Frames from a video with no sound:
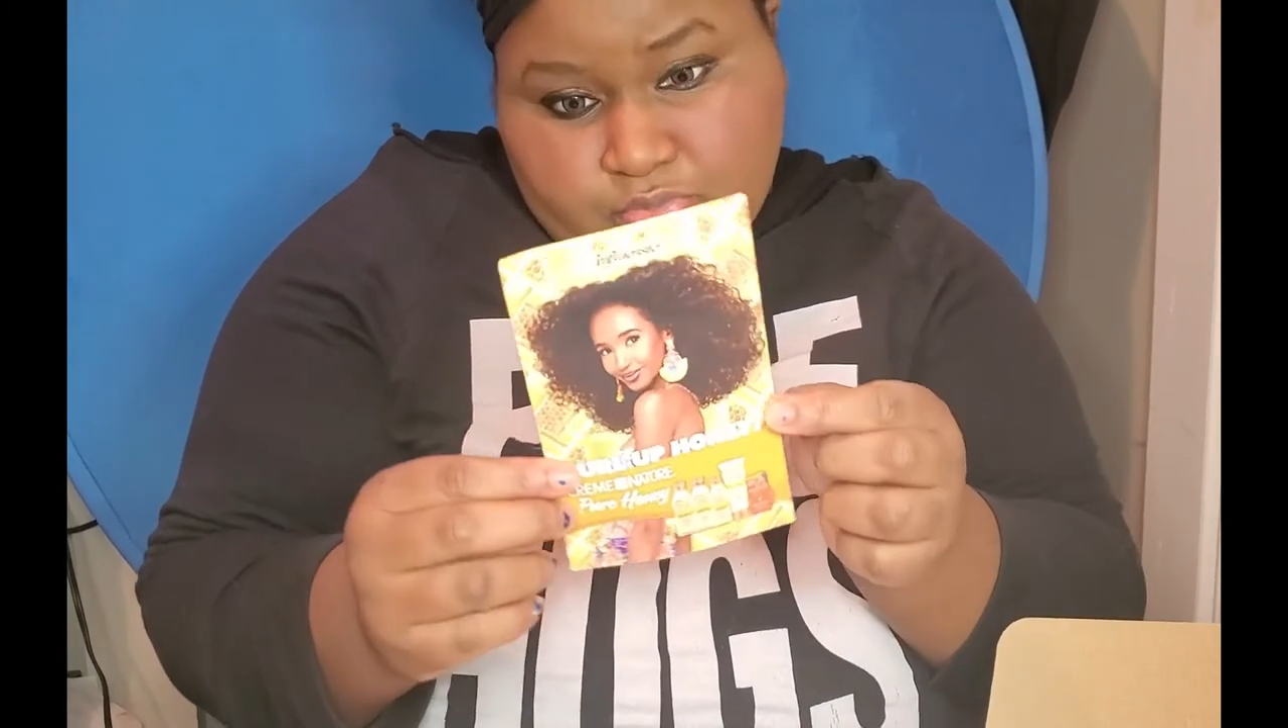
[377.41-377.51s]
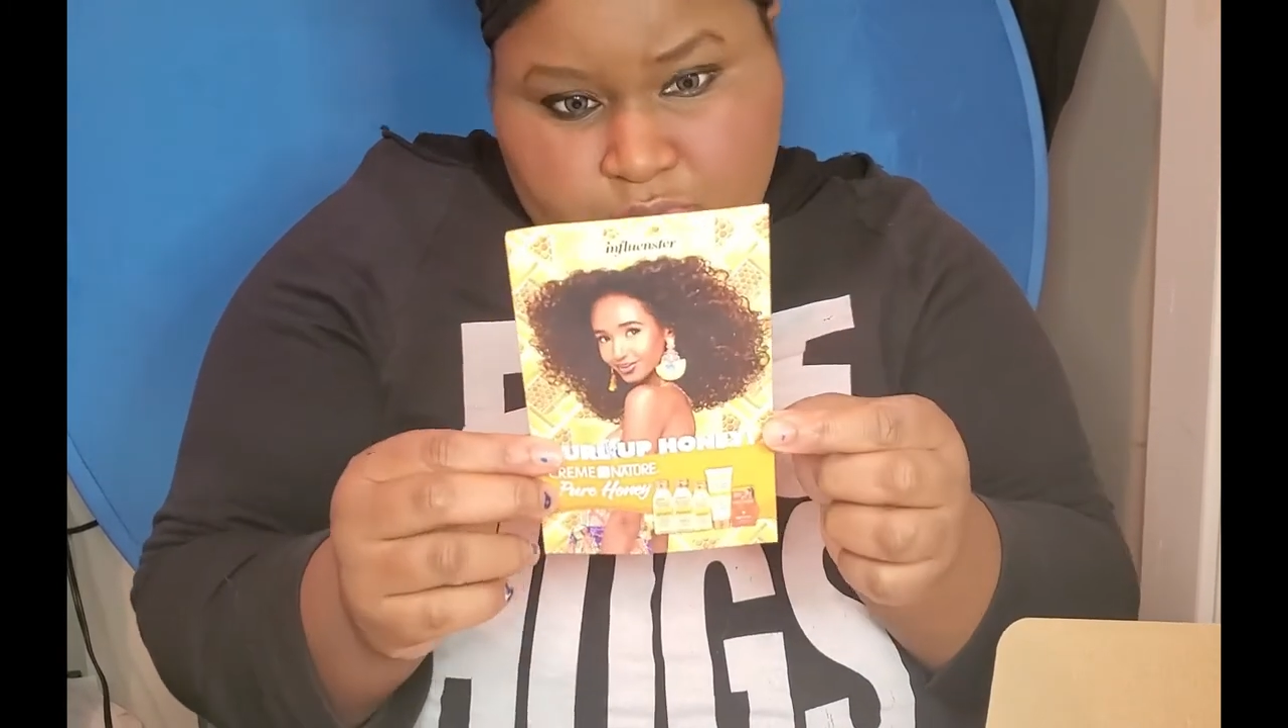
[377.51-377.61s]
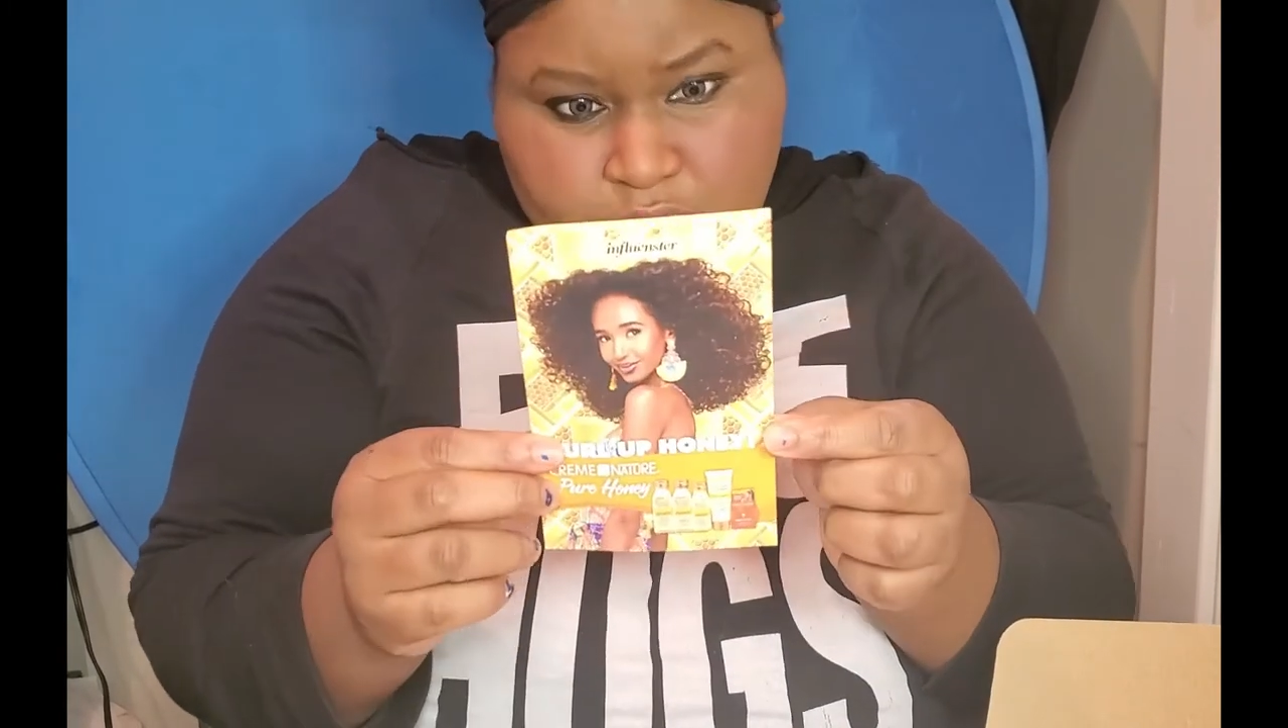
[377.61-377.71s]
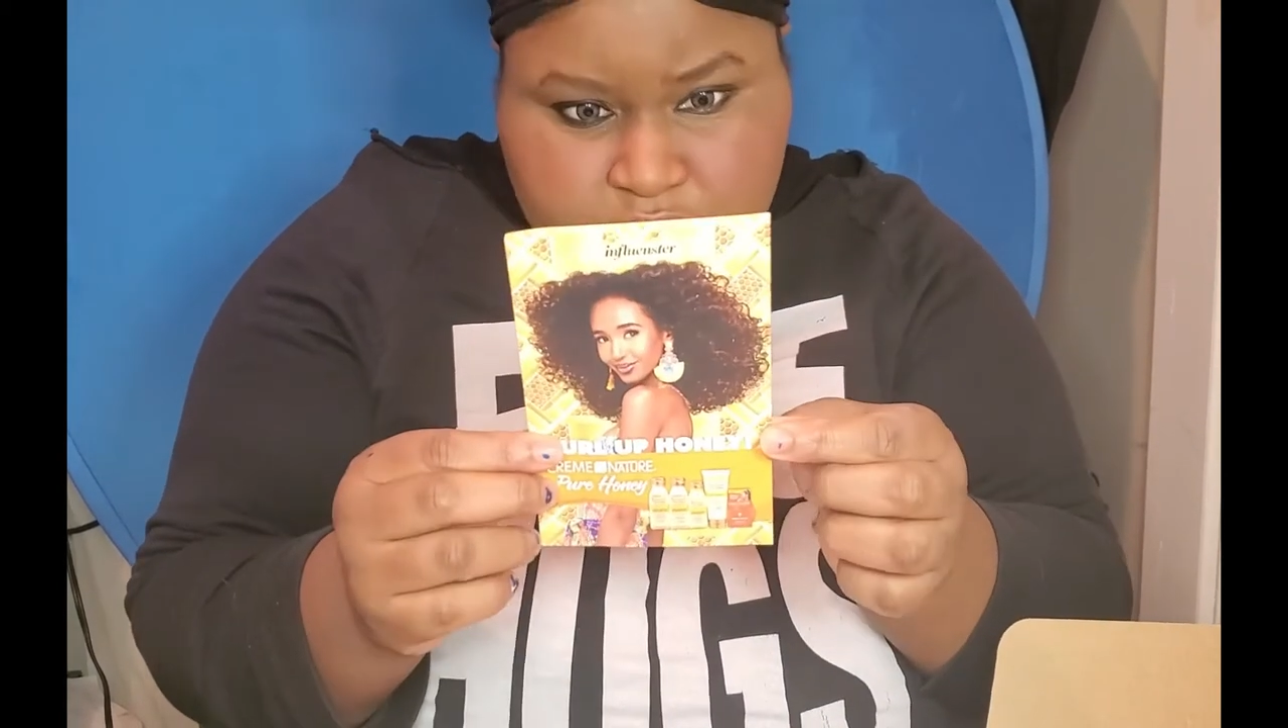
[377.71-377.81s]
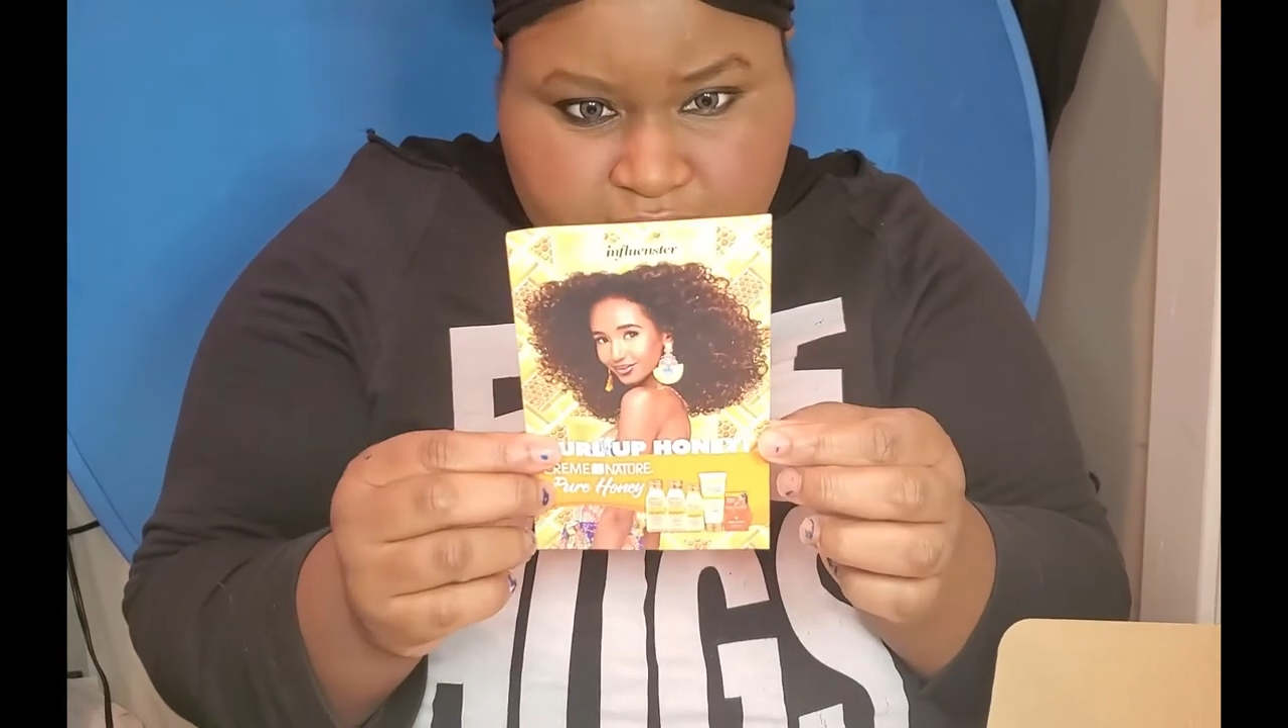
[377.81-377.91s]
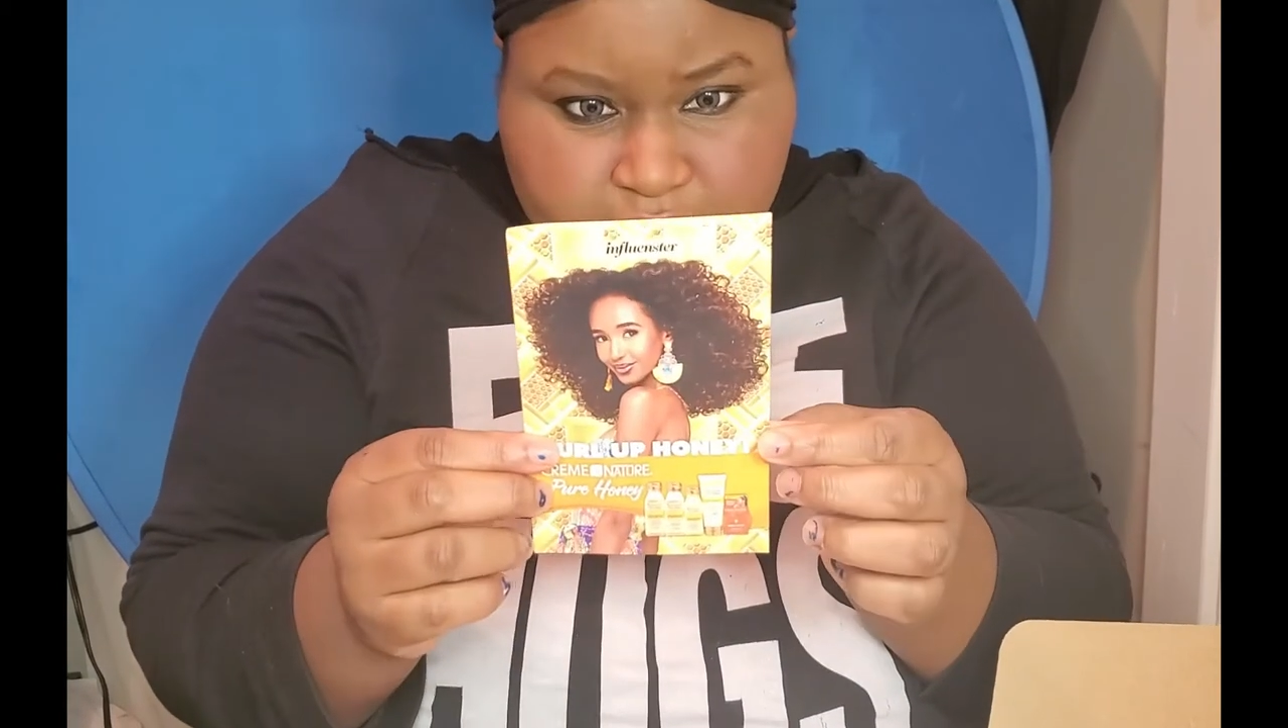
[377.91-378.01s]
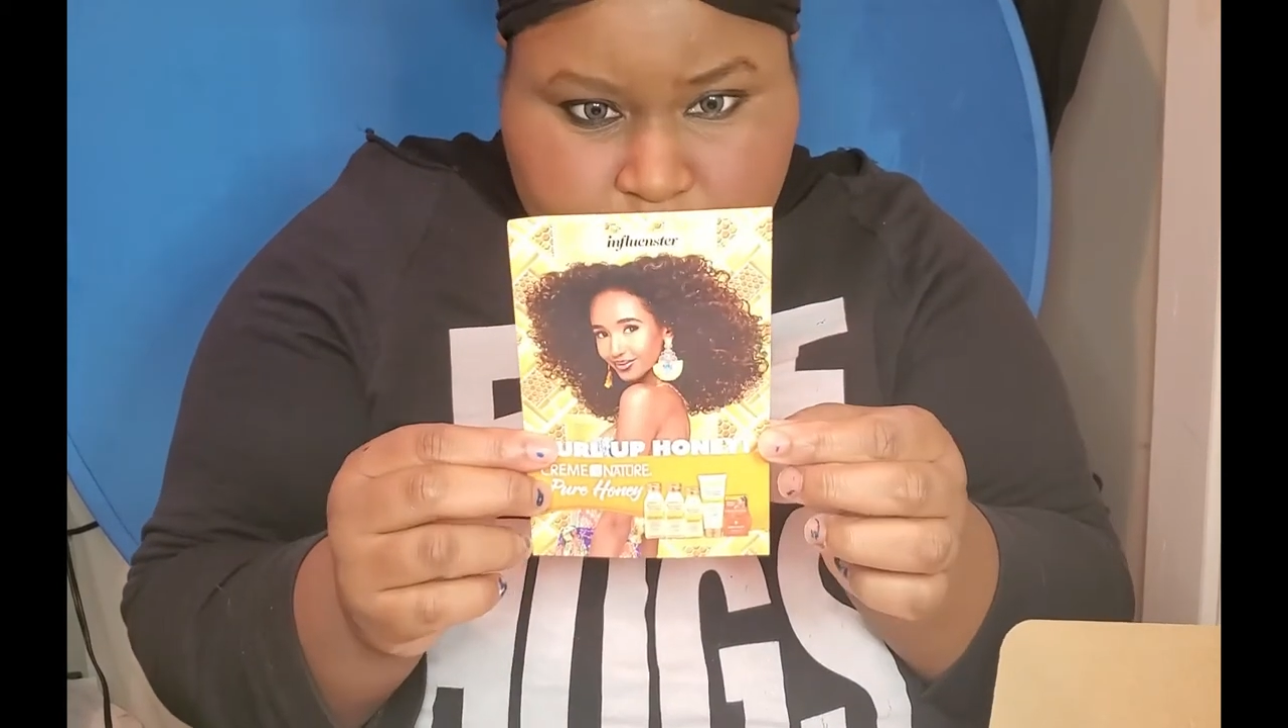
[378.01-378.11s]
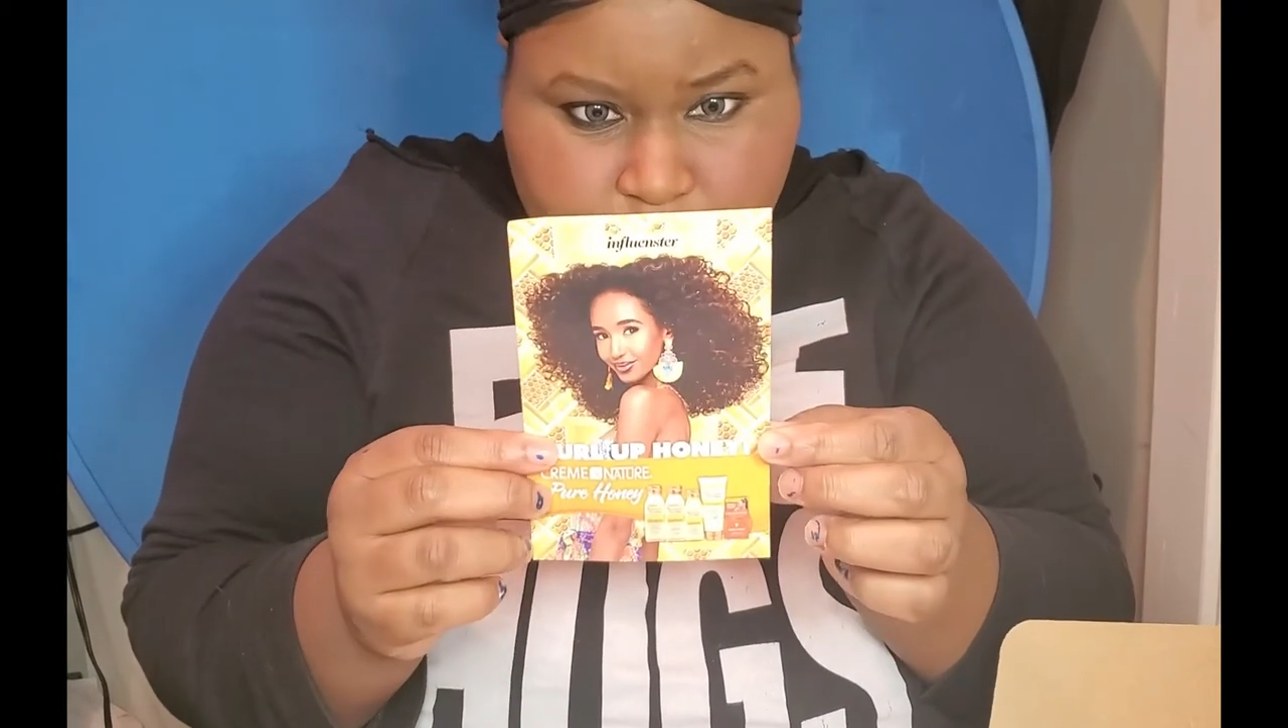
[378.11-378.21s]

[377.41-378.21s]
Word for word: mostly for